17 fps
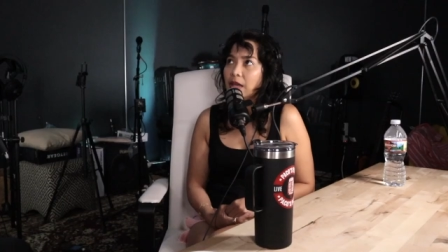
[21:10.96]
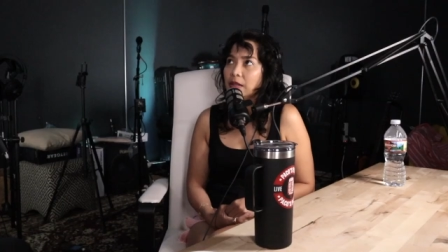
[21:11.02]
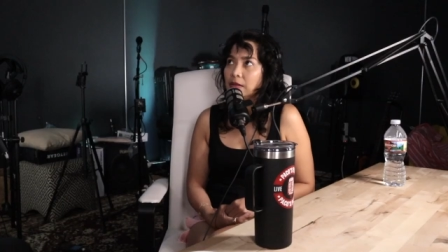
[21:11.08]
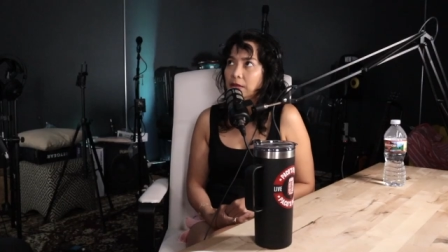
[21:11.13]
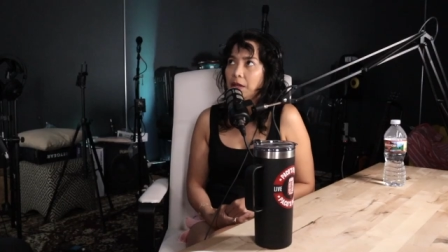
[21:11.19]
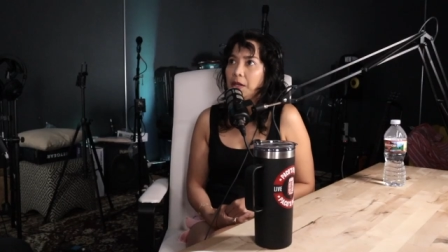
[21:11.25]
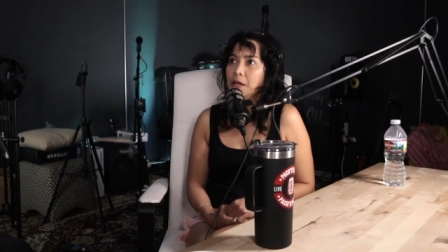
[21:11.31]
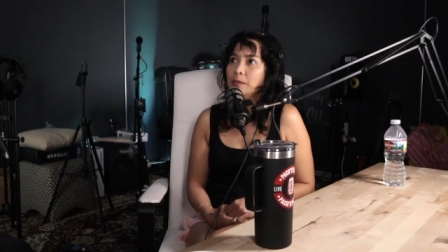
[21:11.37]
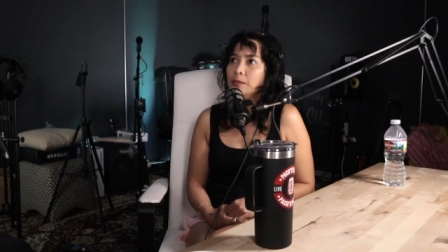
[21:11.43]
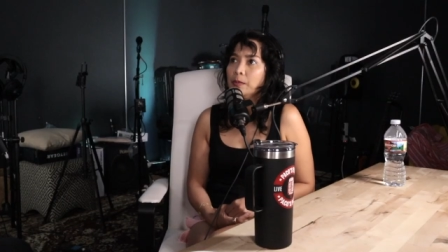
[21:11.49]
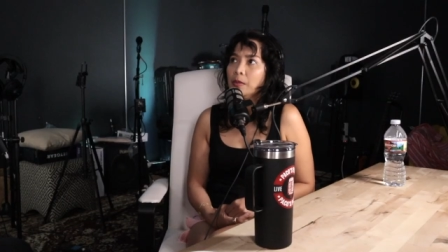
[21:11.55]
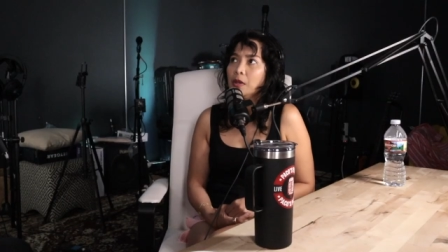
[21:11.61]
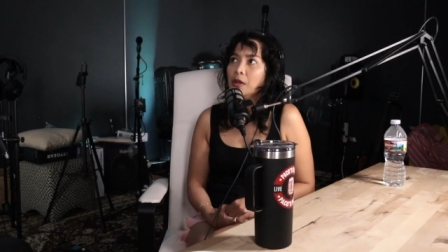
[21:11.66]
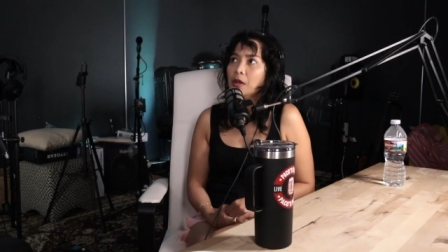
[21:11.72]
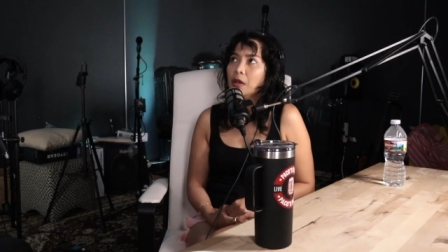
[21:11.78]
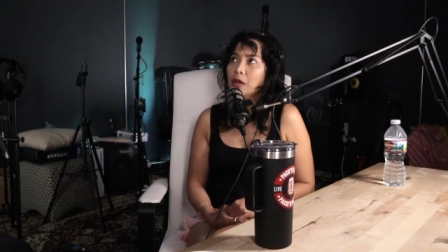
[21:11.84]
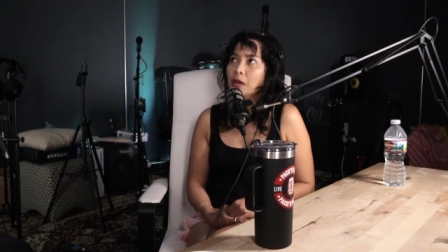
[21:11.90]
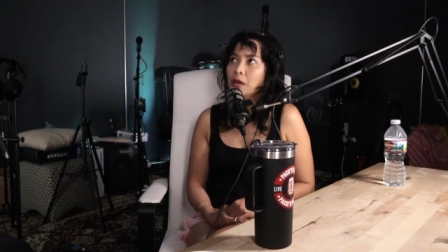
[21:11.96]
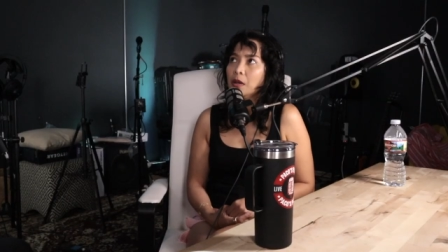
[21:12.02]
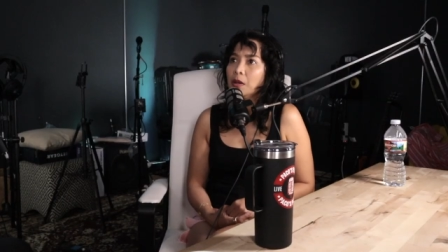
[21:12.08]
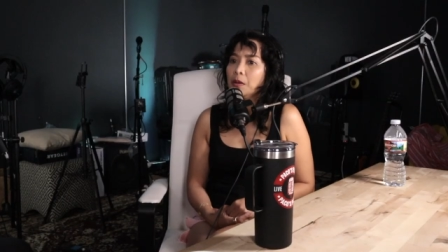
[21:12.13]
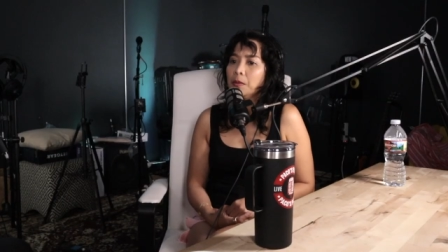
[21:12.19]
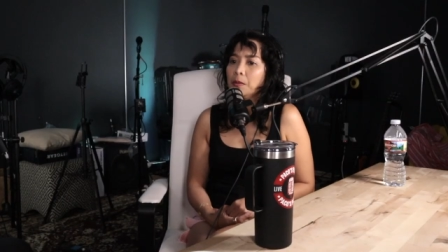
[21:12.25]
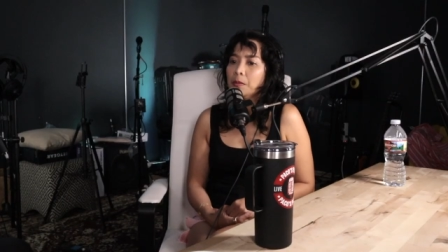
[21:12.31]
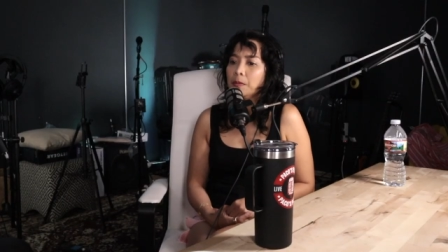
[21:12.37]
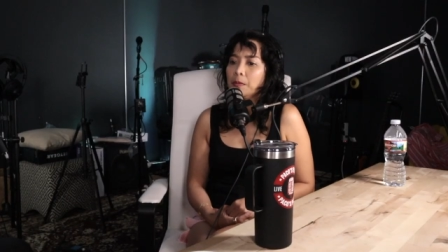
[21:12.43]
that time.
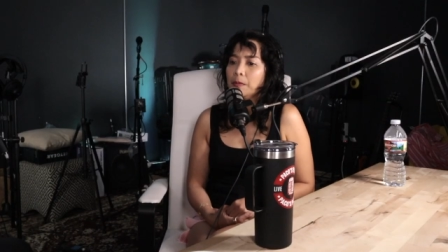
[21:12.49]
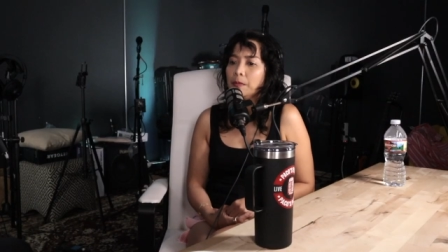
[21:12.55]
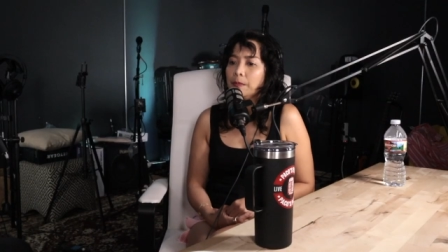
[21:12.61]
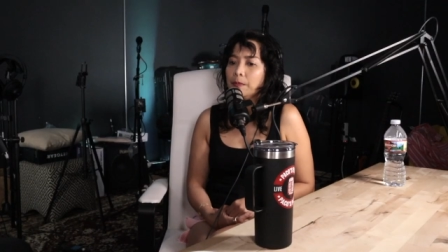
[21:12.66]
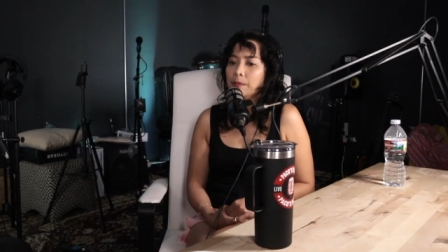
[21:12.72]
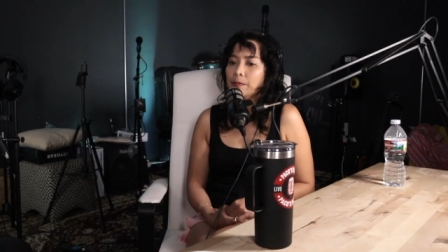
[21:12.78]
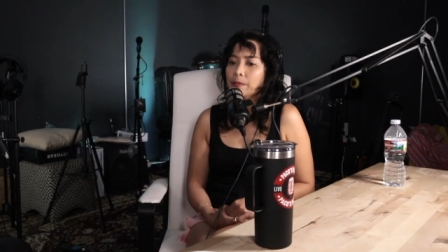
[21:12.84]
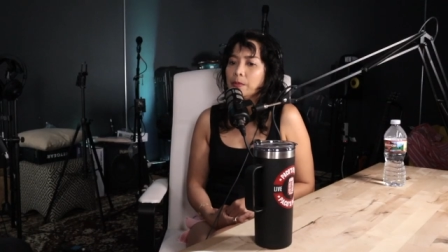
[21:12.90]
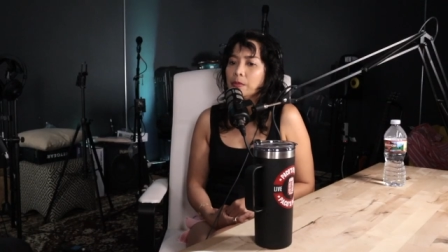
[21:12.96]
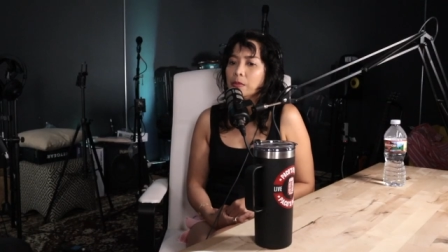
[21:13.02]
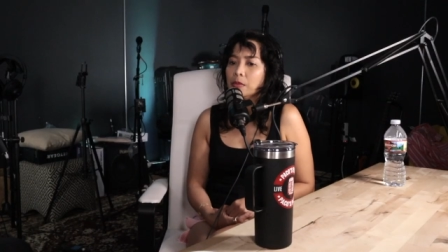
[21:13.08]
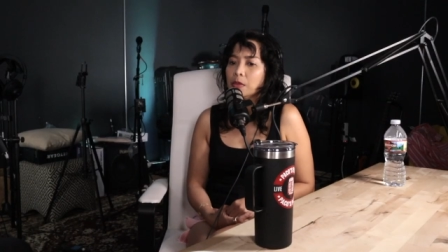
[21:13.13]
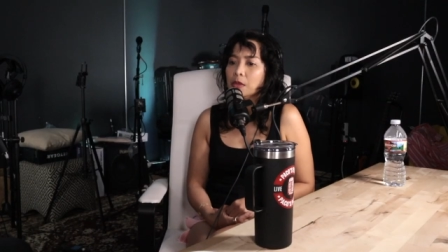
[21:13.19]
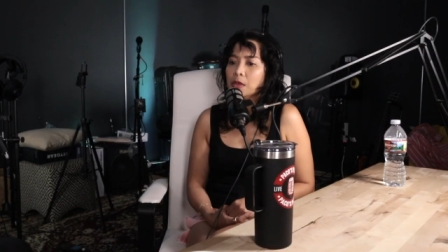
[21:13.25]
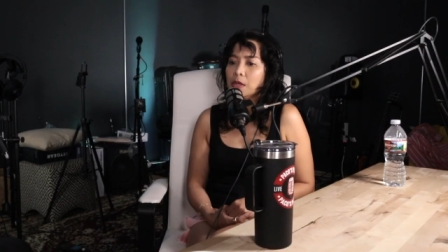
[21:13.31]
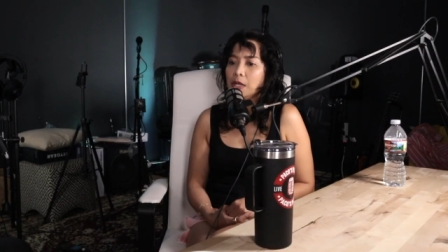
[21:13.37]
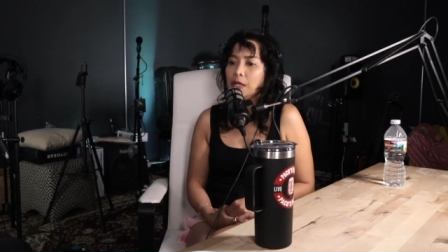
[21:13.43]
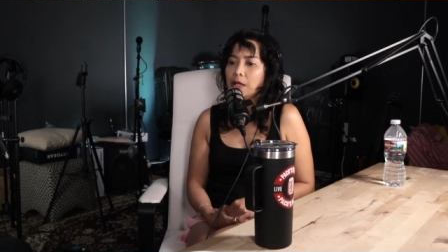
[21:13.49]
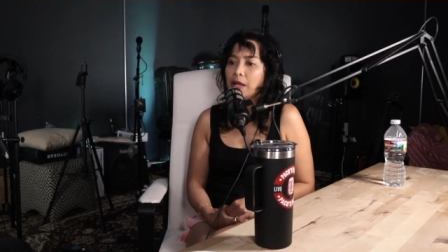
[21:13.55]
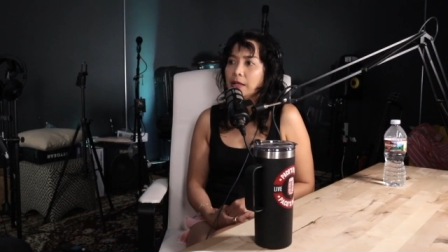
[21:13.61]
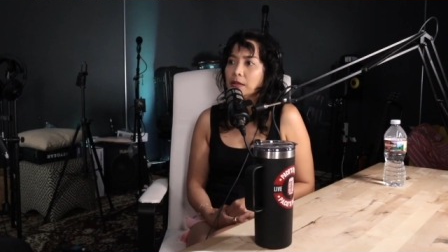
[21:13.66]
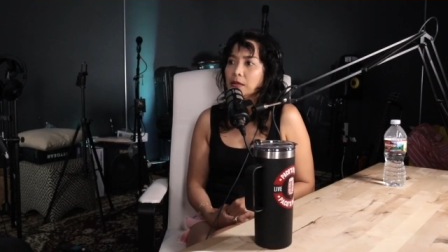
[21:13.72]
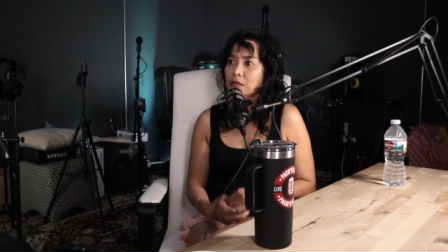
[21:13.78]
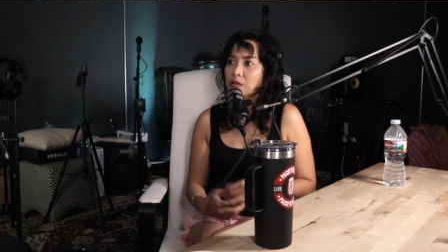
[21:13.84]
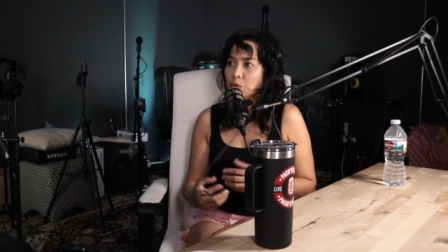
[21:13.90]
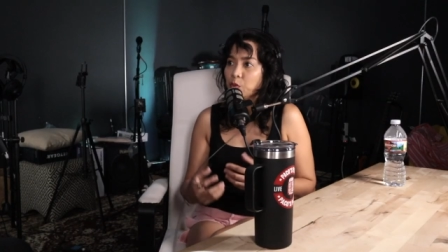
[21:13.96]
Um, they
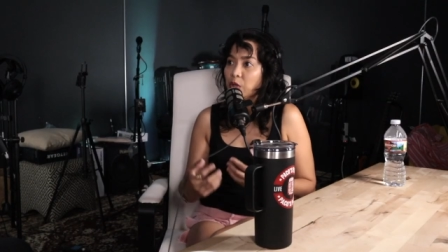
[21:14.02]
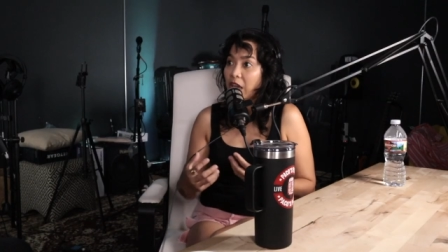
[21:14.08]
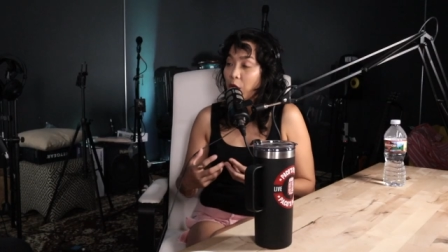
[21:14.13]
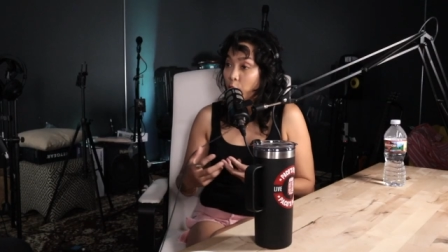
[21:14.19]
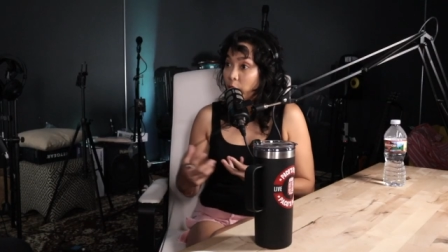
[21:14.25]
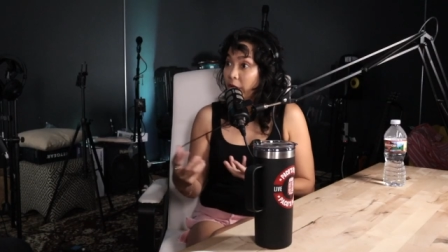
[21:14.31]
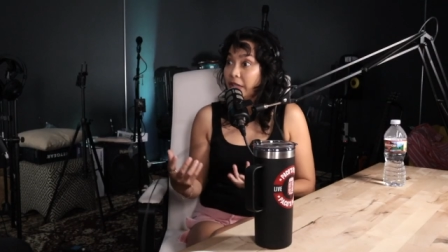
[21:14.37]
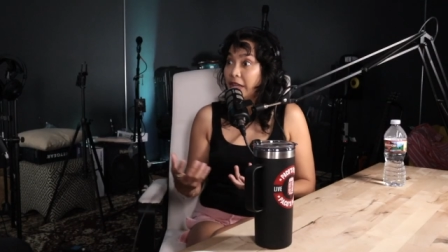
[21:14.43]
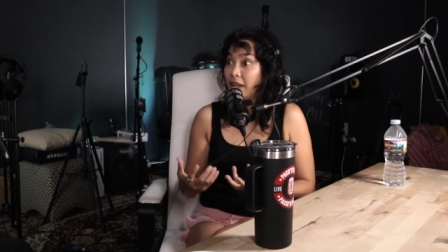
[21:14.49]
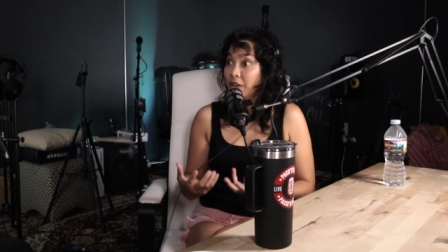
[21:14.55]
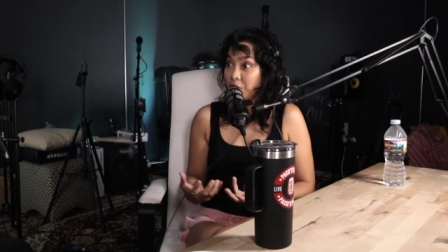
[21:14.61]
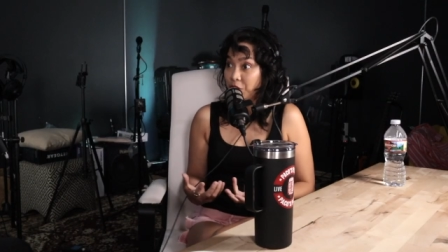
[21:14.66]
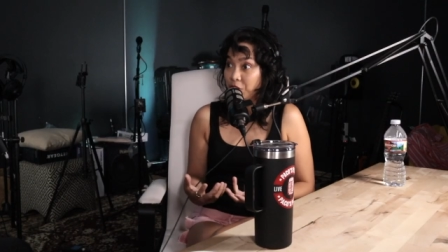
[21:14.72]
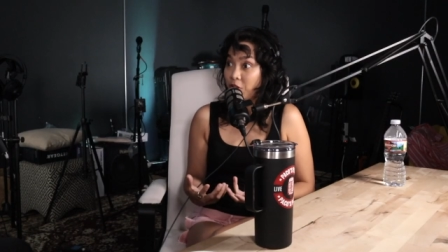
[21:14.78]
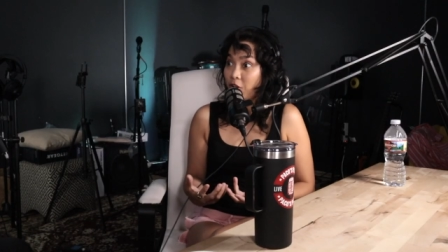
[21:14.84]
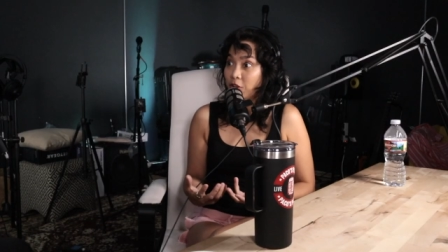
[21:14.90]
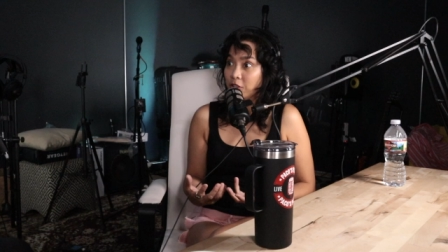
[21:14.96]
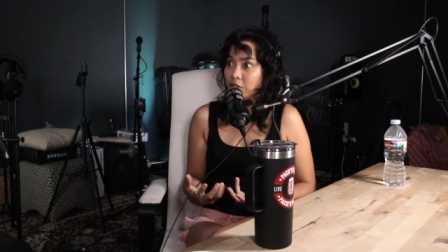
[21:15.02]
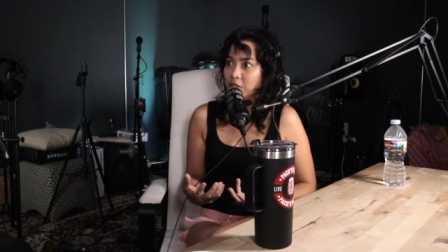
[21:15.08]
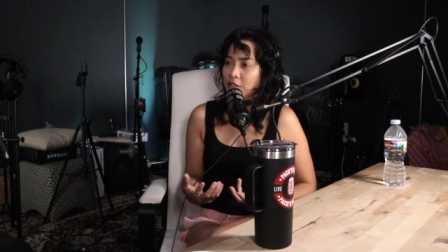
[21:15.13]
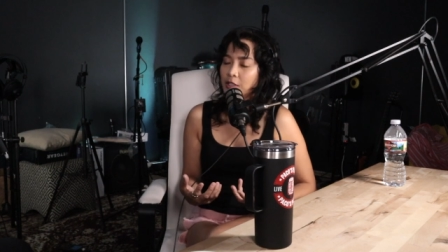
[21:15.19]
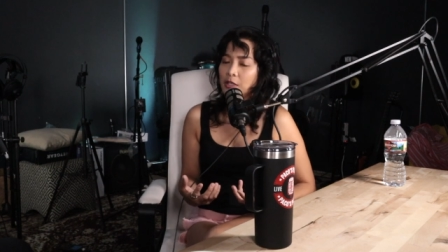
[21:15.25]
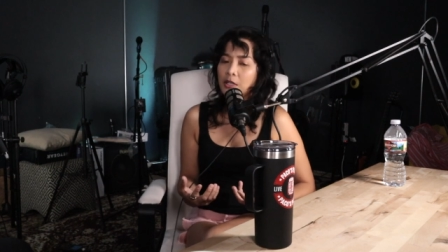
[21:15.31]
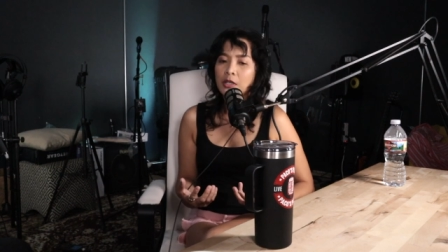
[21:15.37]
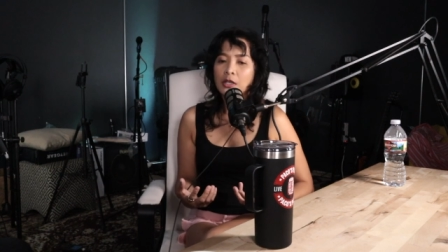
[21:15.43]
like we already had our songs,